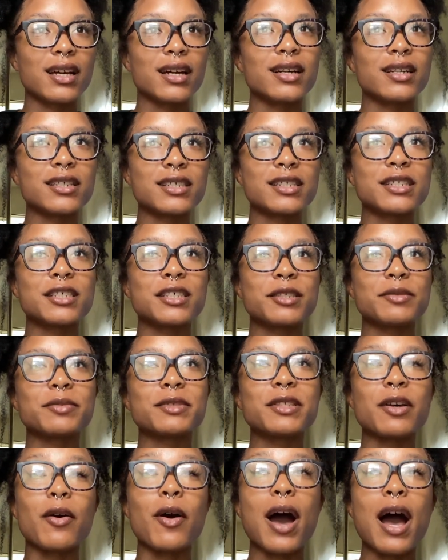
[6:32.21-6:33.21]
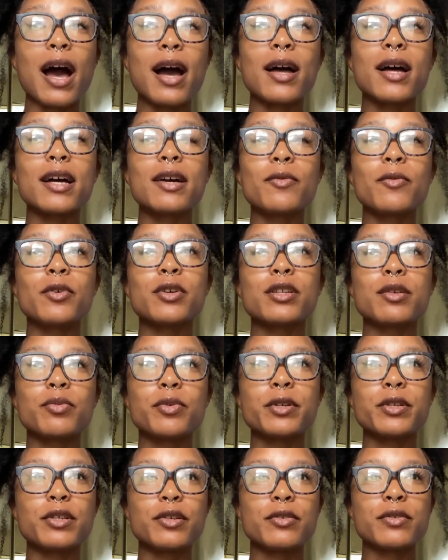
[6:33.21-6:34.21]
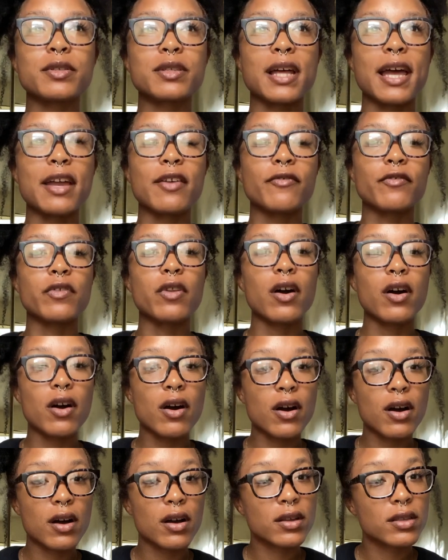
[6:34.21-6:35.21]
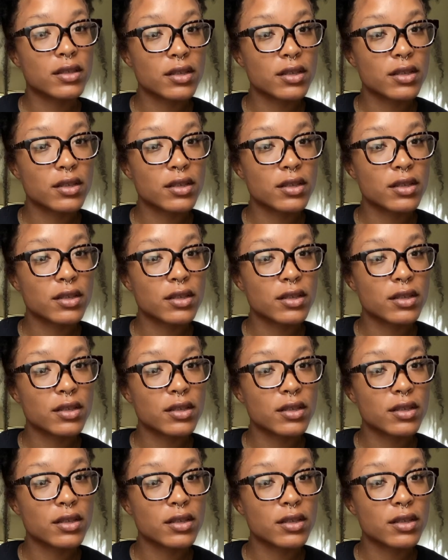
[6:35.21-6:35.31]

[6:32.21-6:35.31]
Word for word: Um, so I want to produce like vlogs,